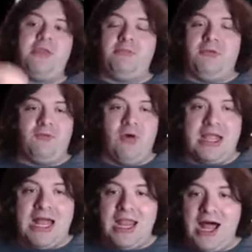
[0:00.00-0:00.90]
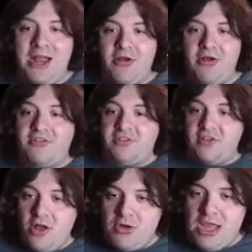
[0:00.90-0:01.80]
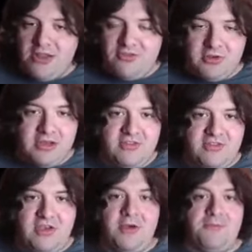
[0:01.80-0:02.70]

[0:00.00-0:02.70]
before I got on here. Is hello, Nigel. Good to see him.